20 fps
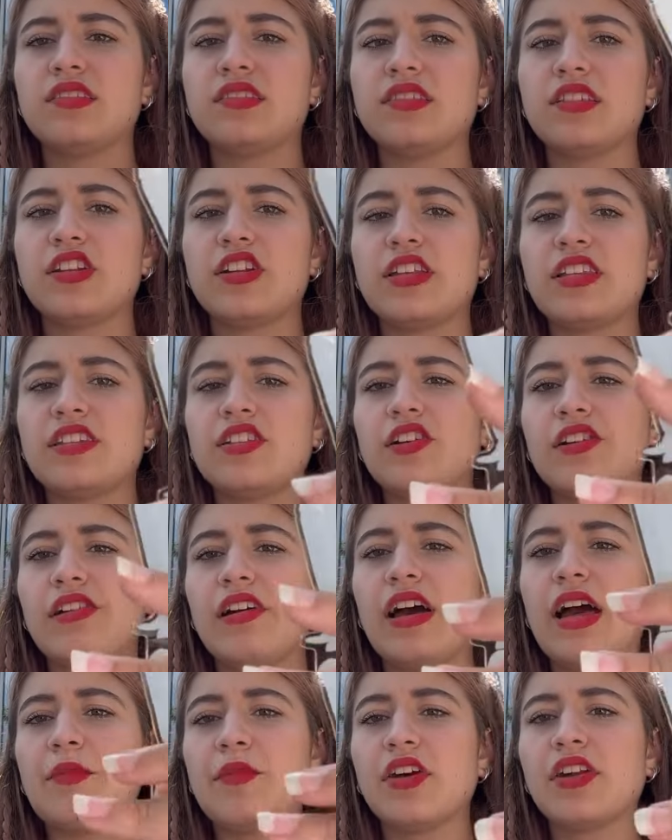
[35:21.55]
Literally, these are,
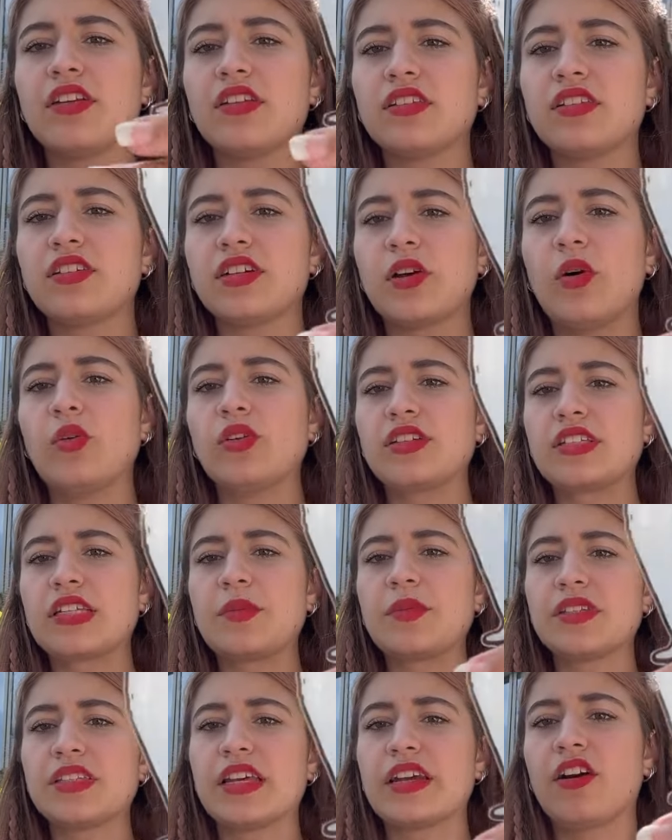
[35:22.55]
I'm gonna literally hold this up.
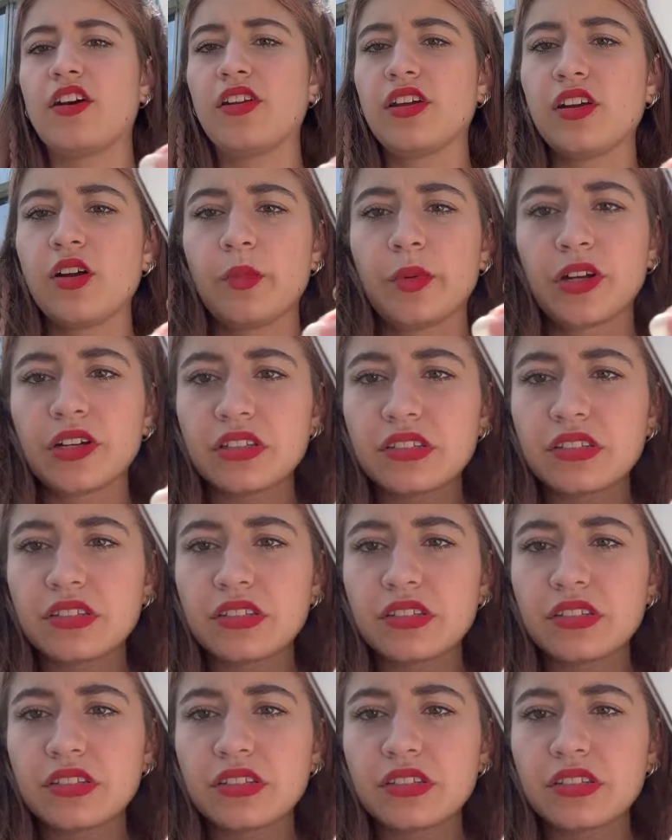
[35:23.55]
This is iconic. Oh my god.